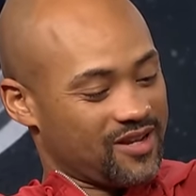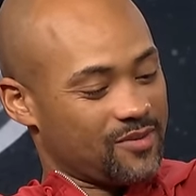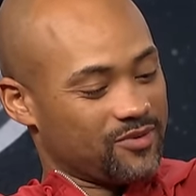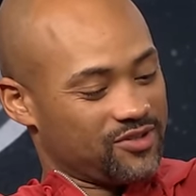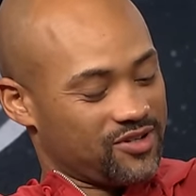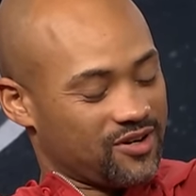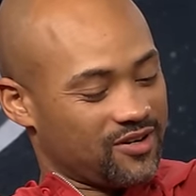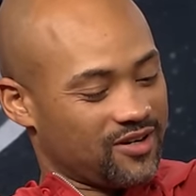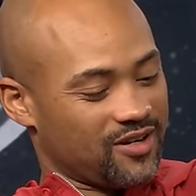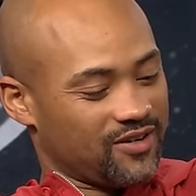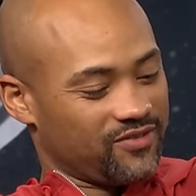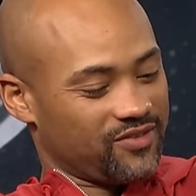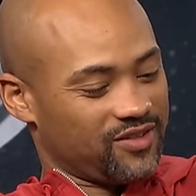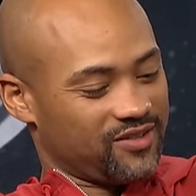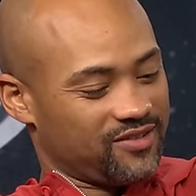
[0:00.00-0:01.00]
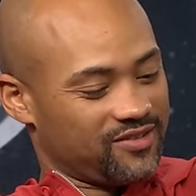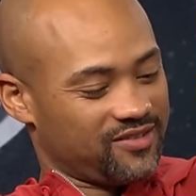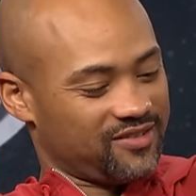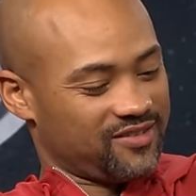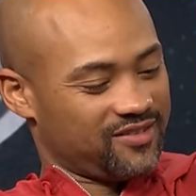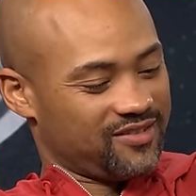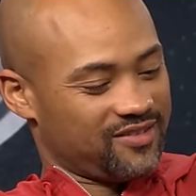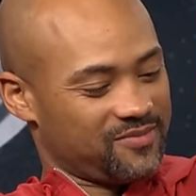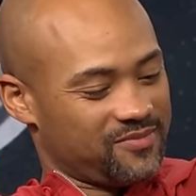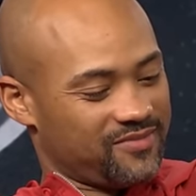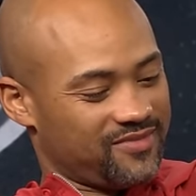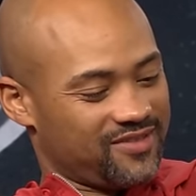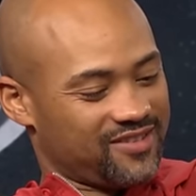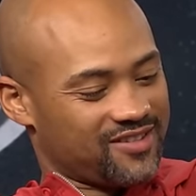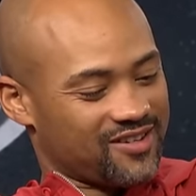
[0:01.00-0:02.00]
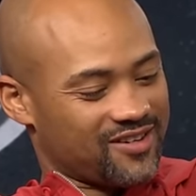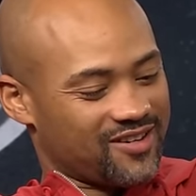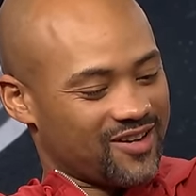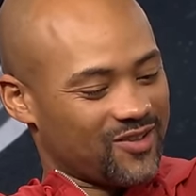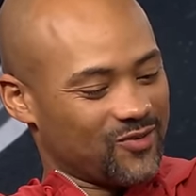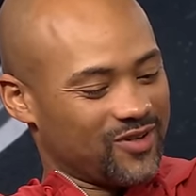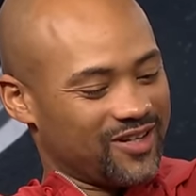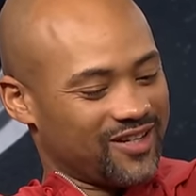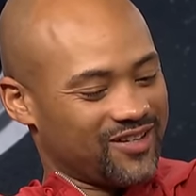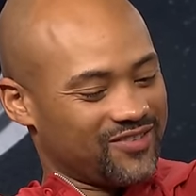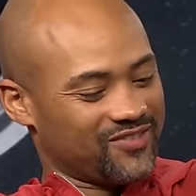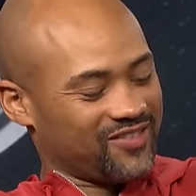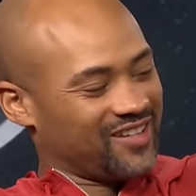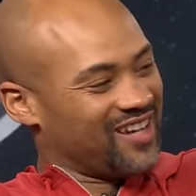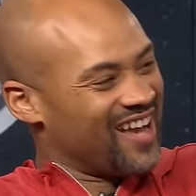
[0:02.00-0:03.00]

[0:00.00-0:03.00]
I'm gonna turn it off though tell him tell him turn that we're busy